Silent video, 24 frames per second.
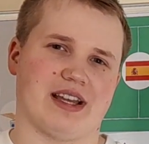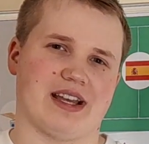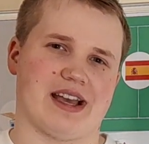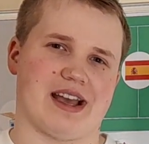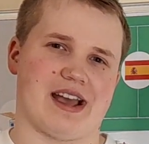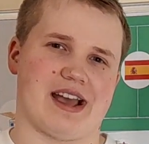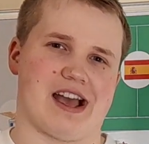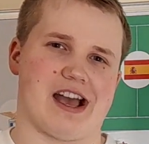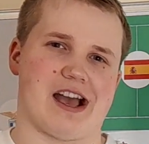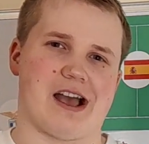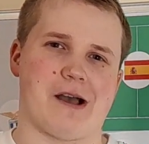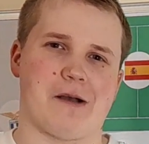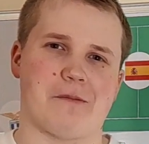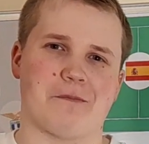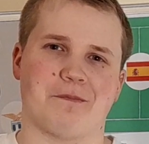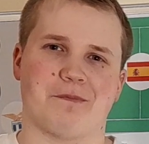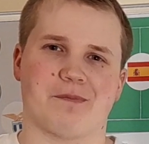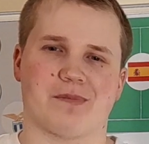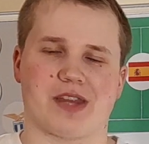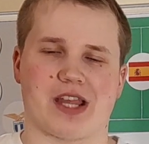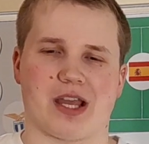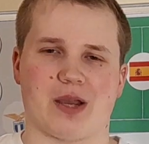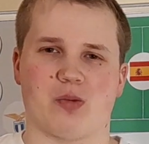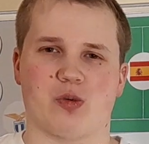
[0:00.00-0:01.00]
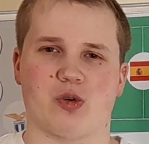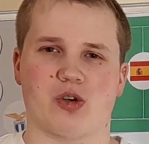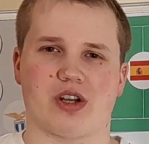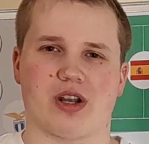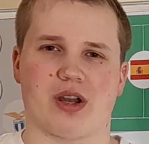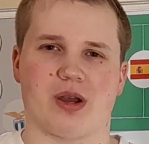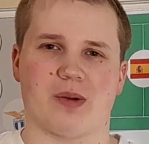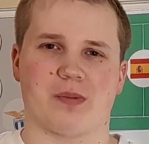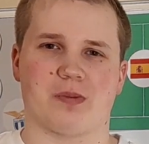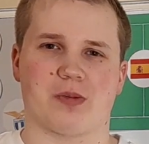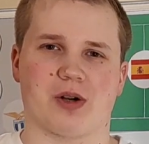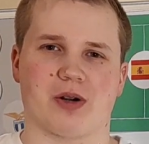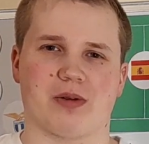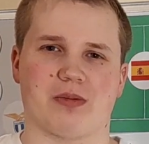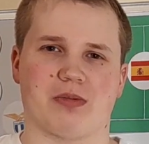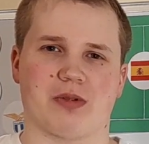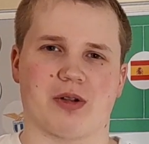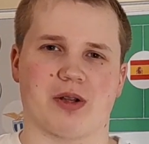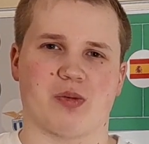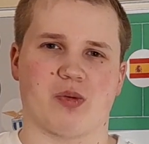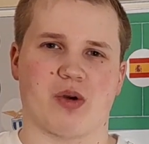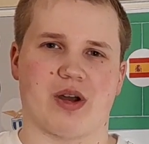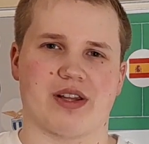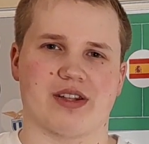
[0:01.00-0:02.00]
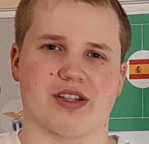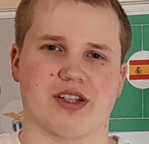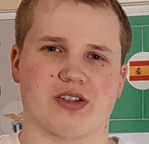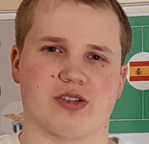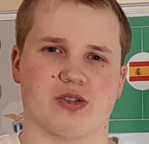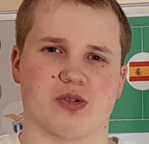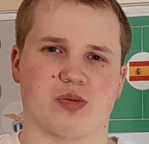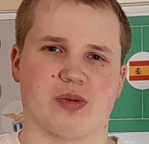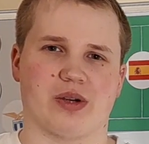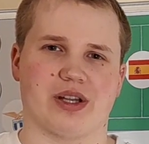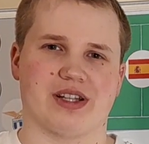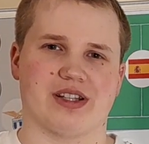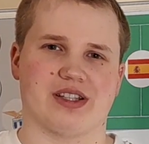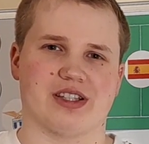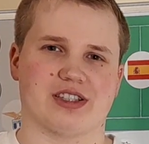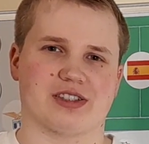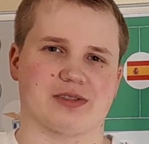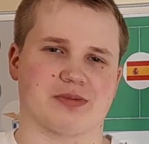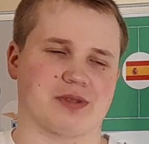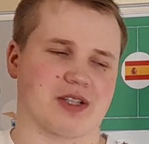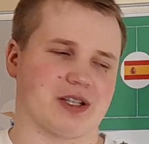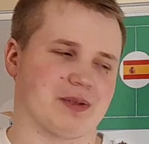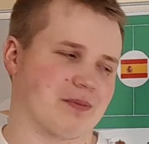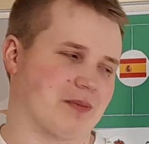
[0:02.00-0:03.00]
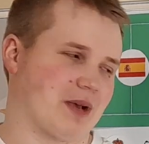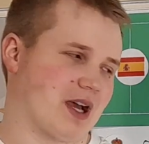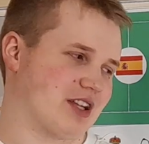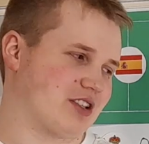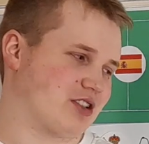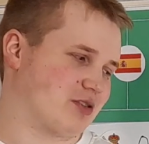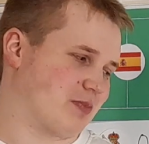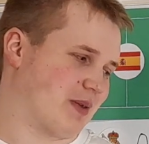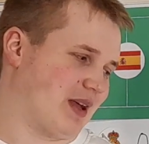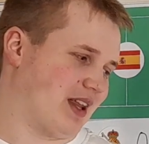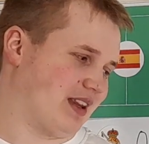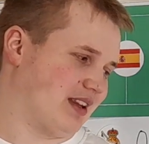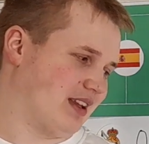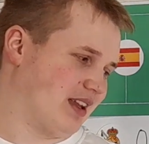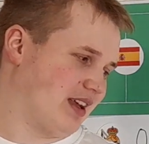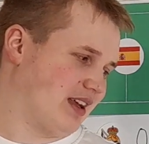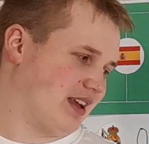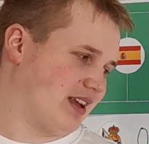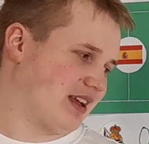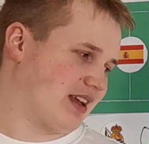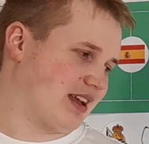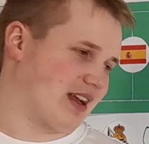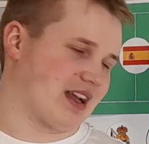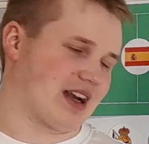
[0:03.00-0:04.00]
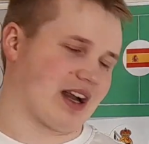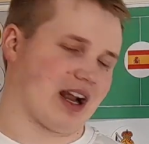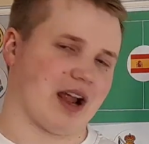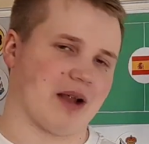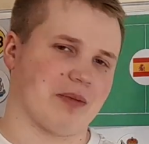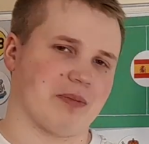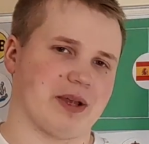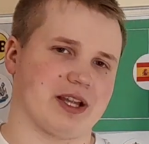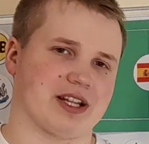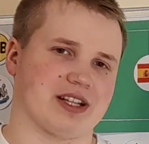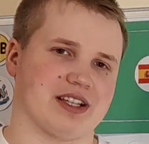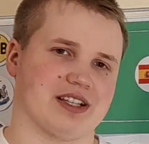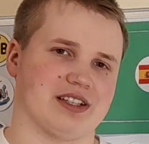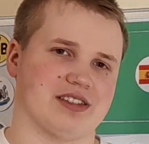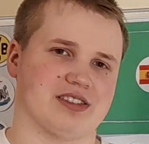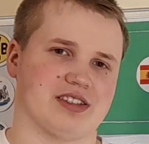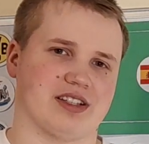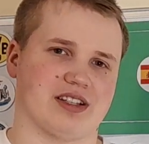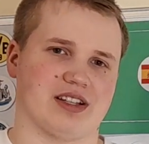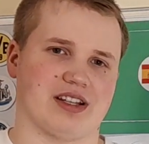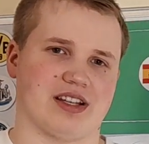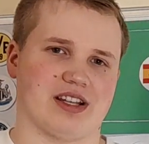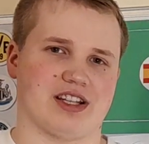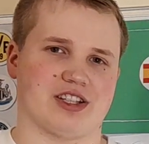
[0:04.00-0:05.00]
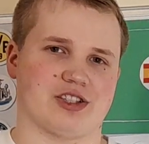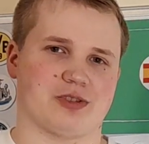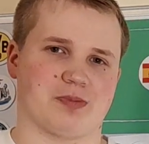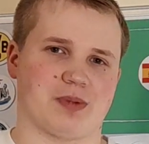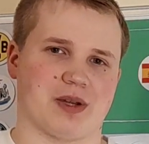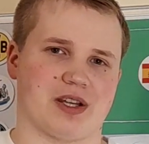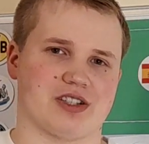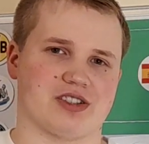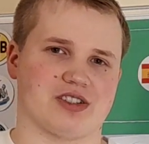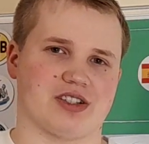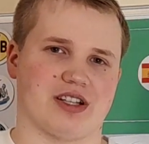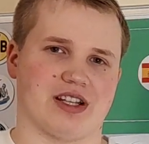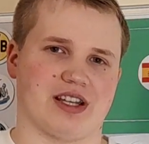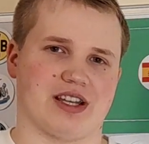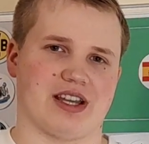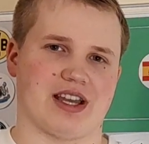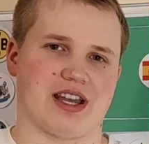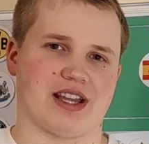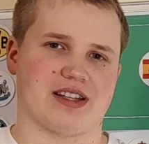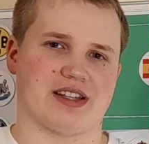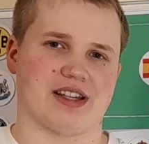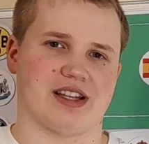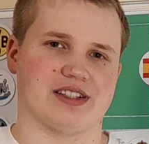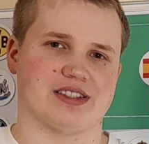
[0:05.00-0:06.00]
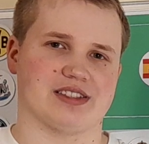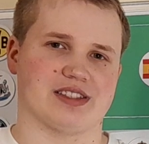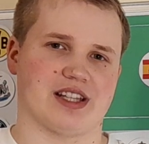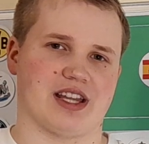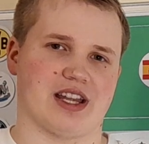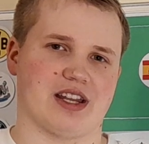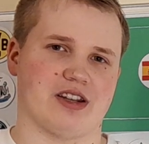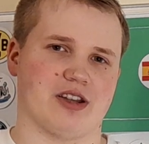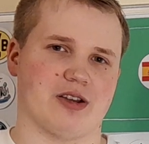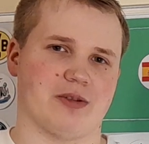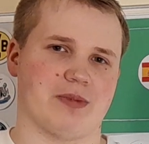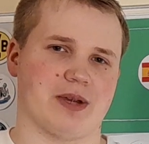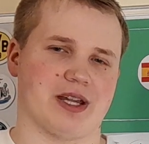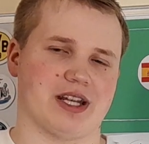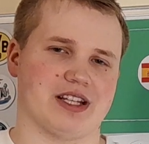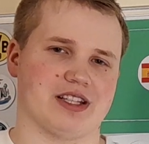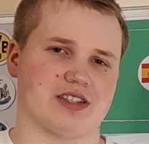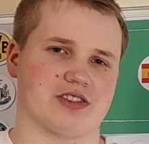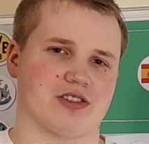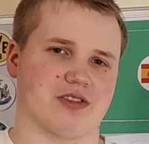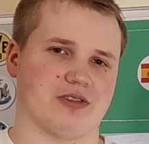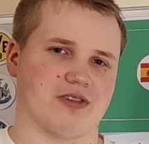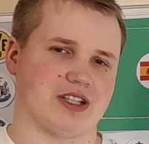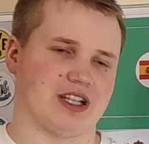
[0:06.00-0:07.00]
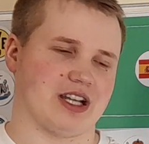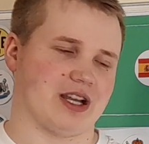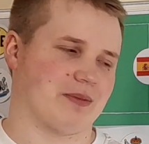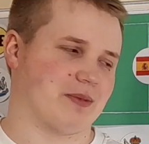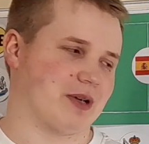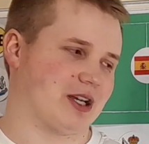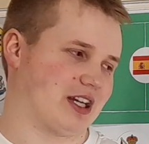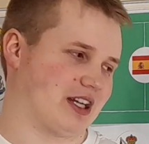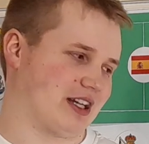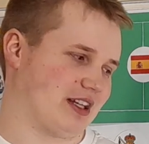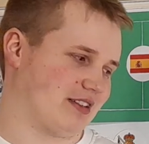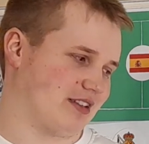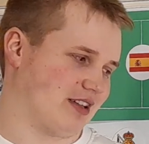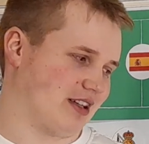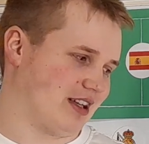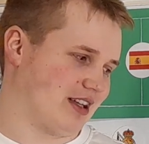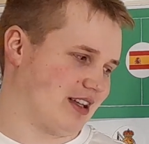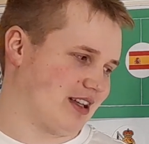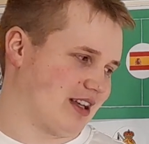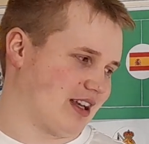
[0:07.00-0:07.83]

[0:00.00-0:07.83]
They would have probably wanted to win this match, but Real Betis, especially at Estadio Benito Villamarín,